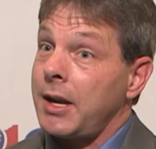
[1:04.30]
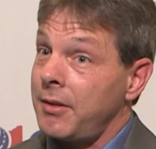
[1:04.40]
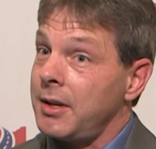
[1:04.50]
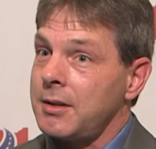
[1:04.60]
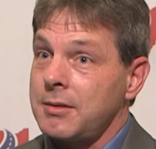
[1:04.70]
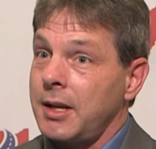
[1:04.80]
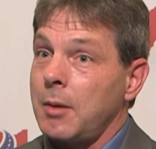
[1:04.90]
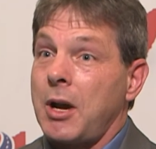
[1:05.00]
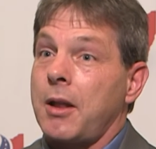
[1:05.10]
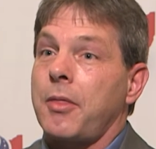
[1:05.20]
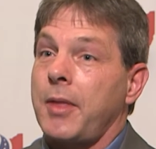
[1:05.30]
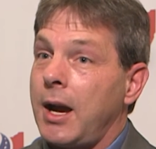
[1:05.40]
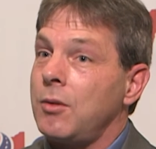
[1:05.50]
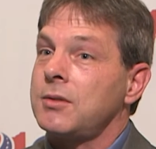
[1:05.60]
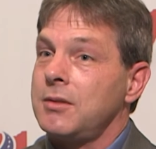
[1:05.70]
I think it's like about a
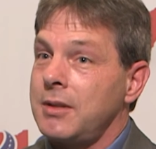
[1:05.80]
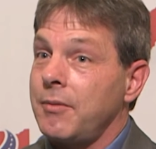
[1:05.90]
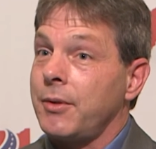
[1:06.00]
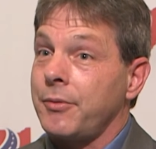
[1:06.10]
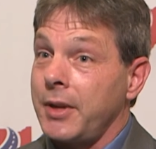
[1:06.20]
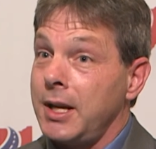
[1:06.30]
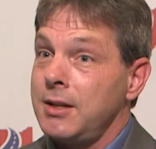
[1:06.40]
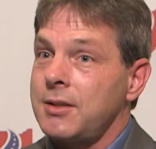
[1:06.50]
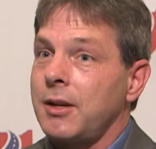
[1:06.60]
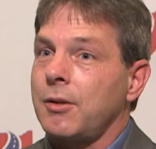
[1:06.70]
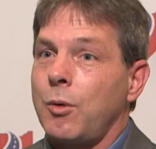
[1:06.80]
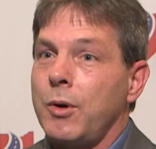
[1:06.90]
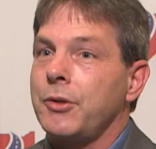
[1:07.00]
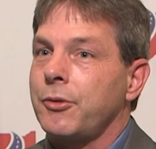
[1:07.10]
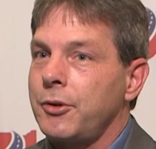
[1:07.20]
thousand different things that are
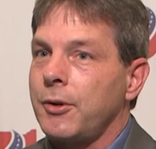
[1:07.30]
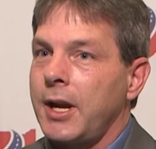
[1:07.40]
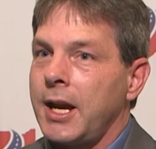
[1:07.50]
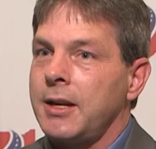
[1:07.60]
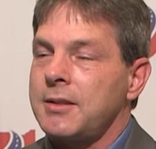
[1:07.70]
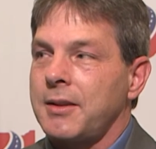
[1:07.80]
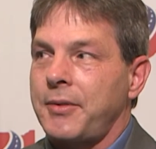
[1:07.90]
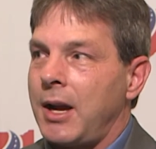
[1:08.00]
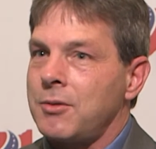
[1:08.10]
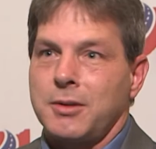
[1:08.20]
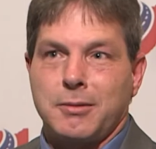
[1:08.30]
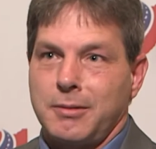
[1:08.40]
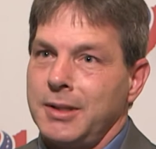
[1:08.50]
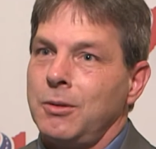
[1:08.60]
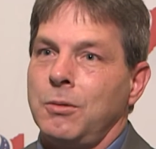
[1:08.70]
going through your head. It's a
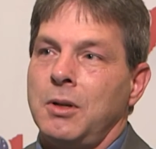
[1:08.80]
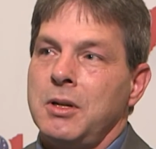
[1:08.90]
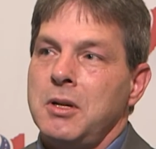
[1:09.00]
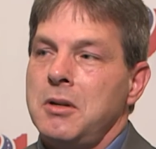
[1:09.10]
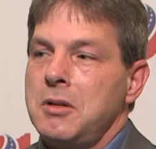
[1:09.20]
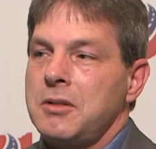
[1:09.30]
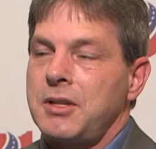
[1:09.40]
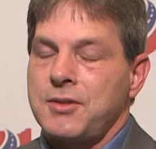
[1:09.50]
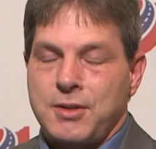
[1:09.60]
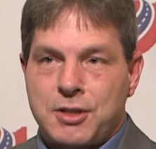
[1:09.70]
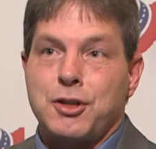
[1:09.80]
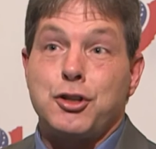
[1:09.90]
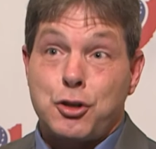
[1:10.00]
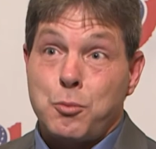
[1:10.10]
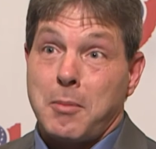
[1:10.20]
thousand little
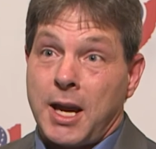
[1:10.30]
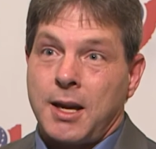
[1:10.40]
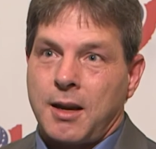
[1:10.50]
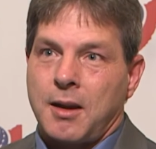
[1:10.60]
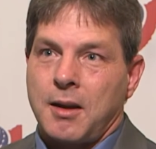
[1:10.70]
decisions you make.